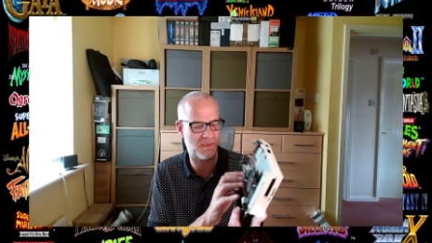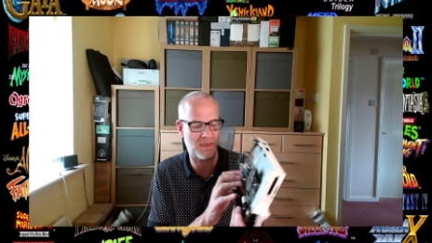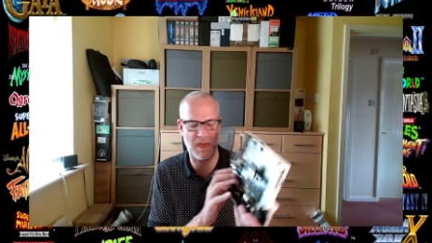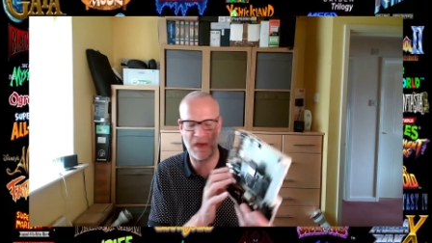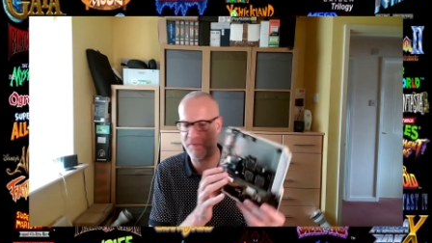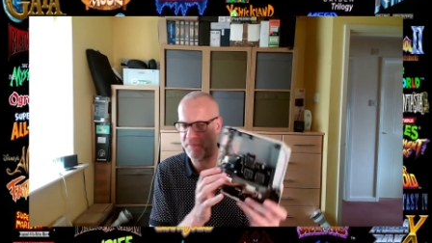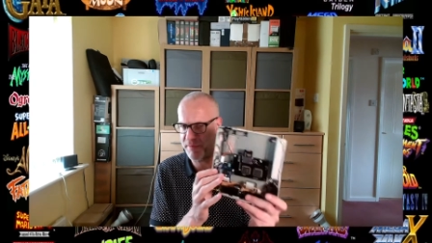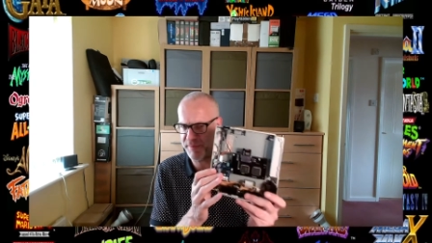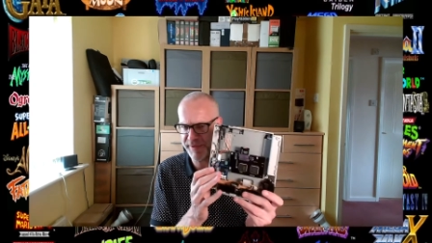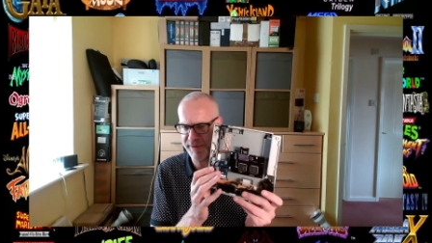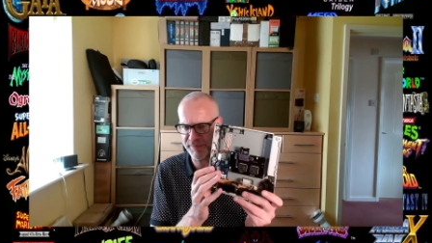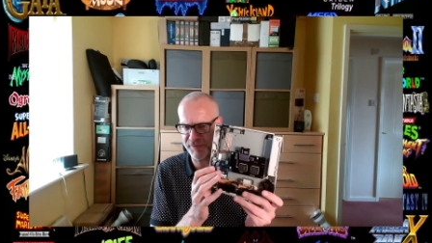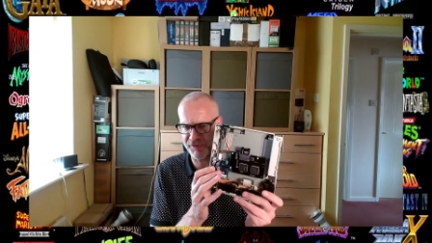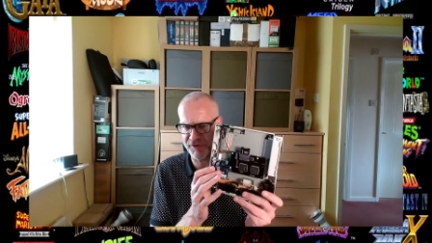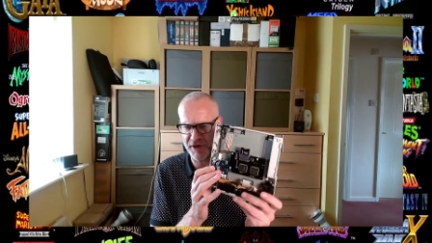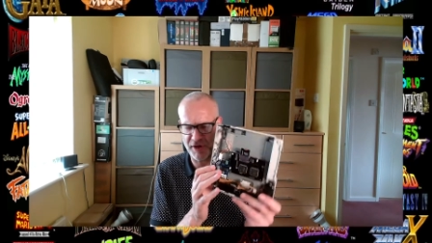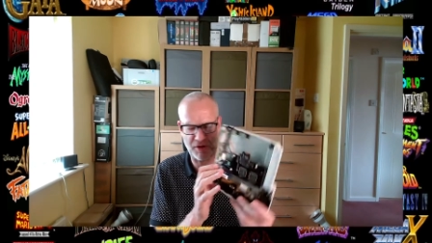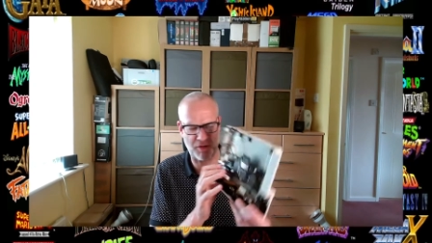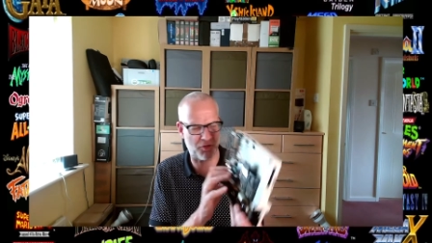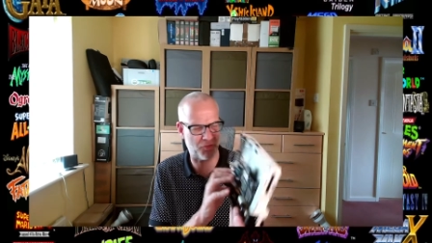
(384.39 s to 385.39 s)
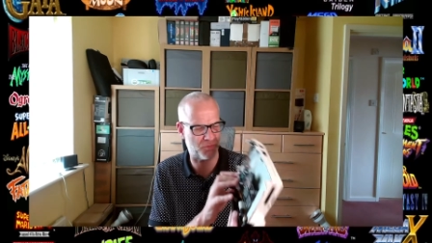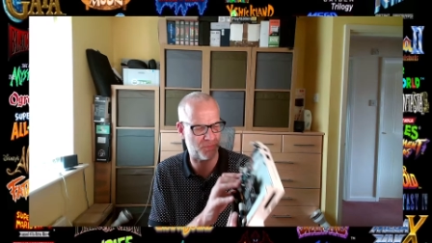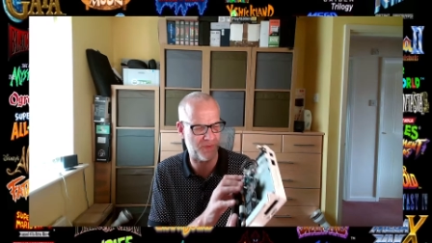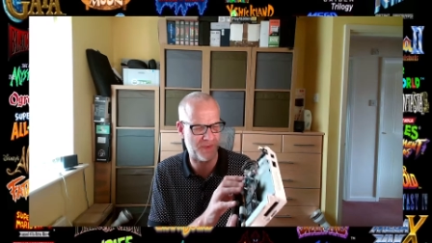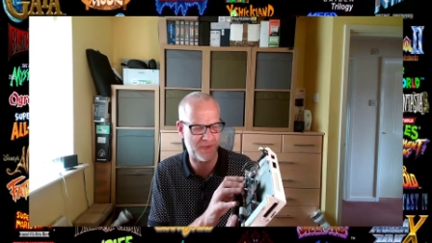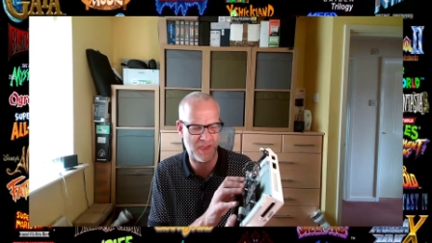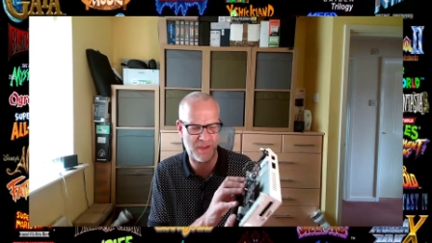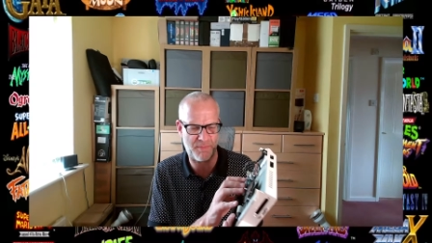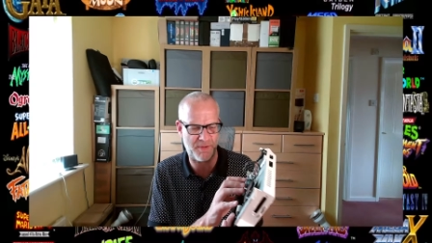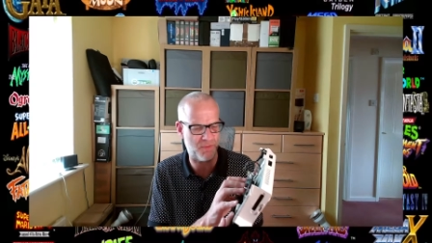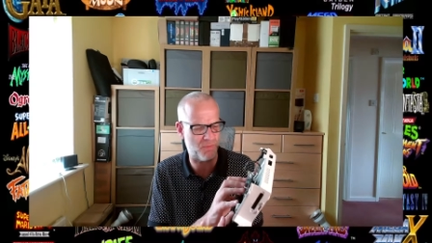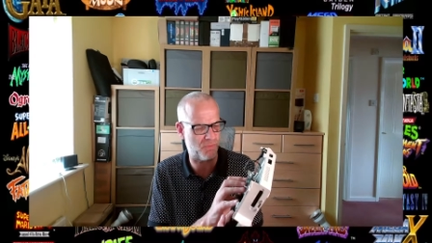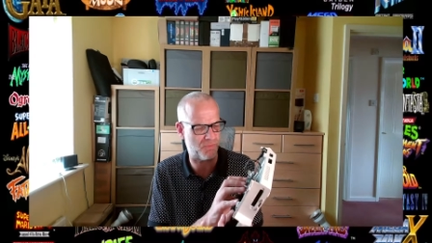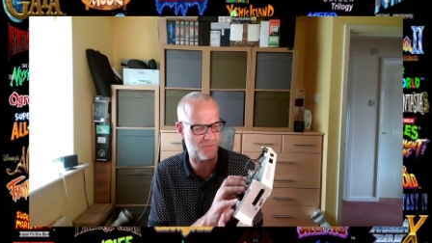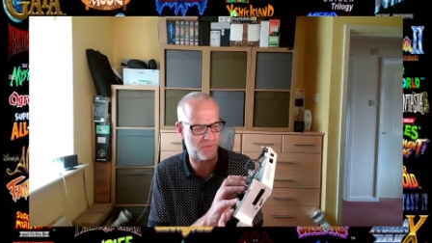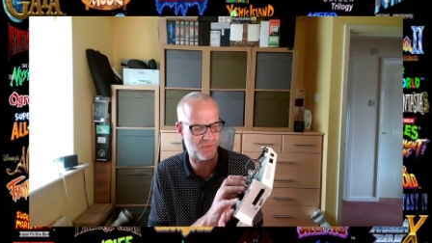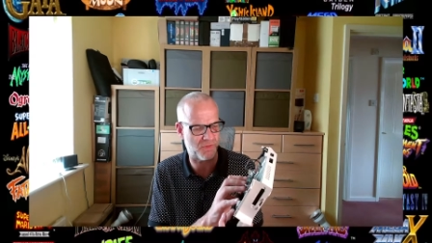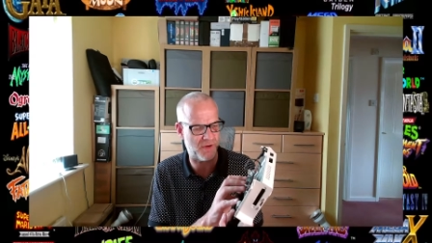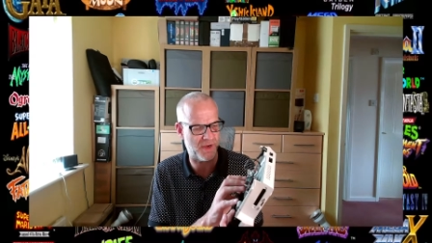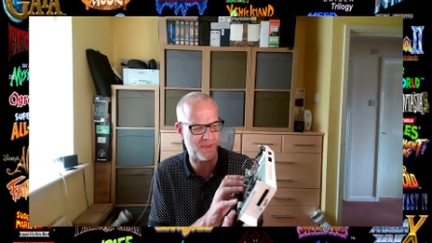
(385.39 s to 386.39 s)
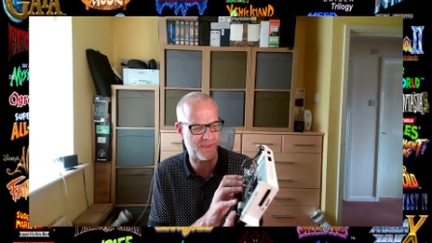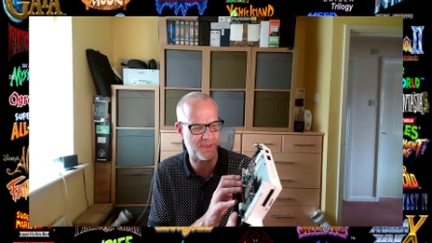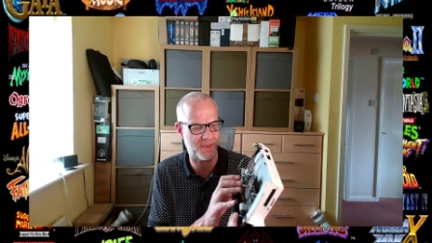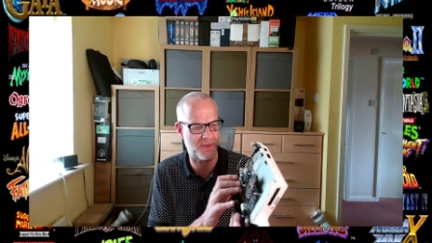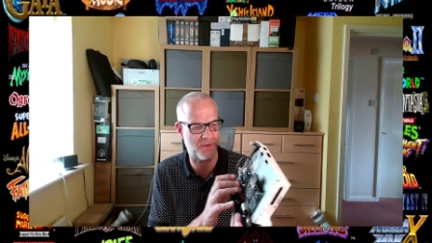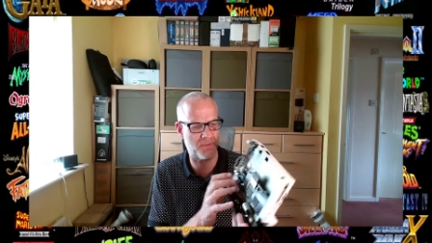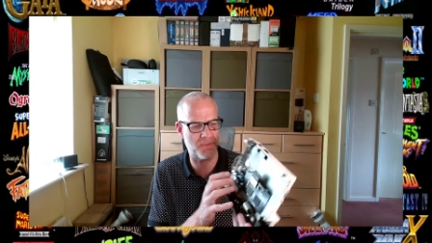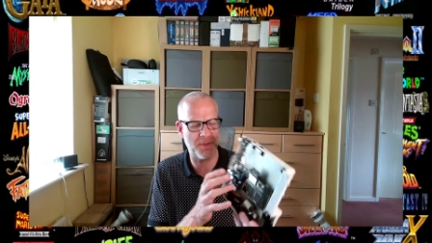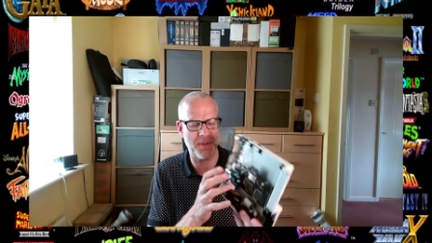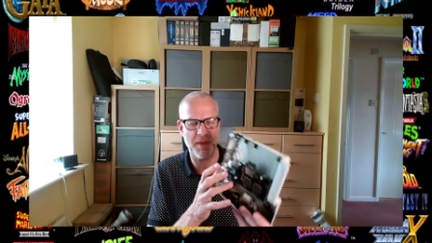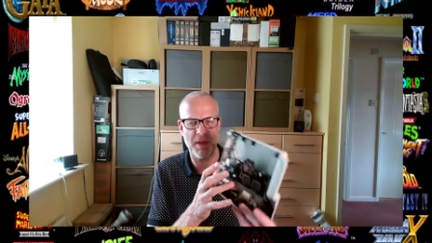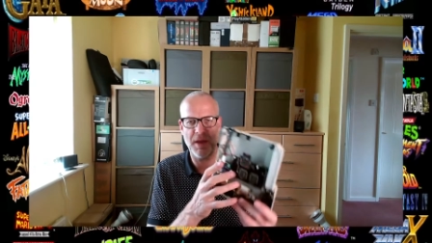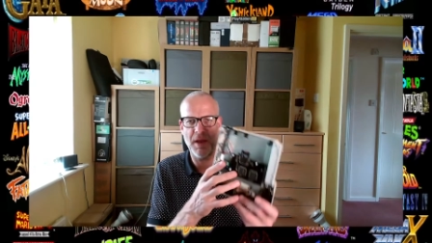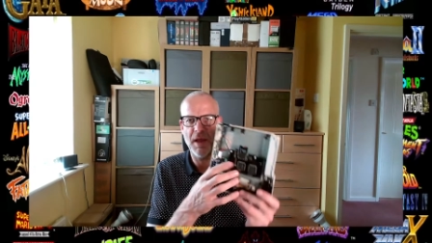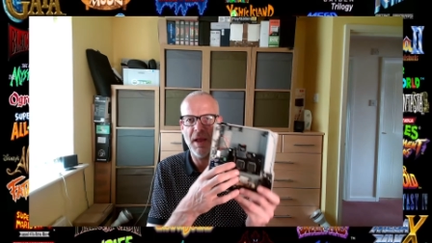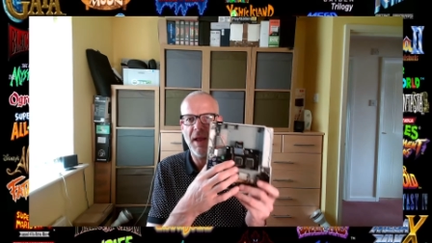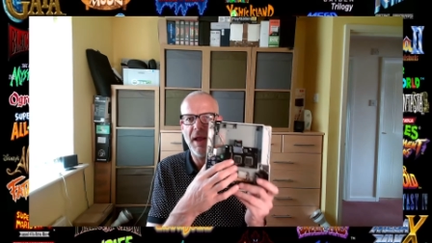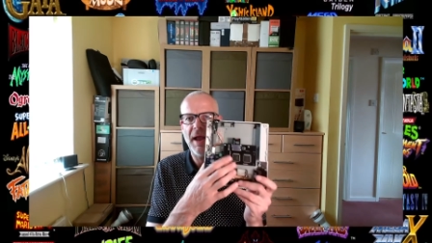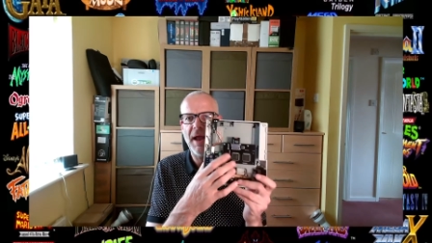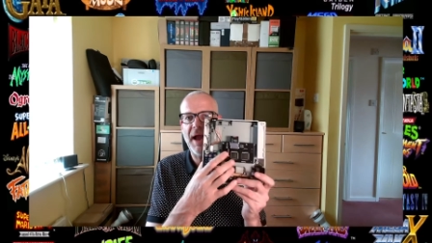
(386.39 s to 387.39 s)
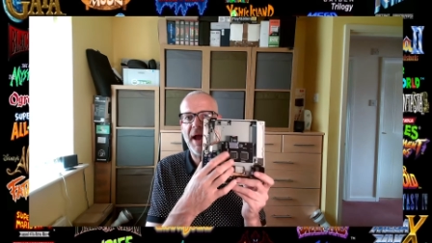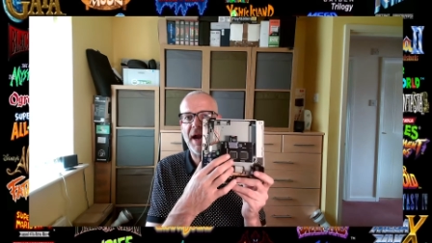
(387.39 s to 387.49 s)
Can't remember how much that cost me now, but it wasn't a great deal. And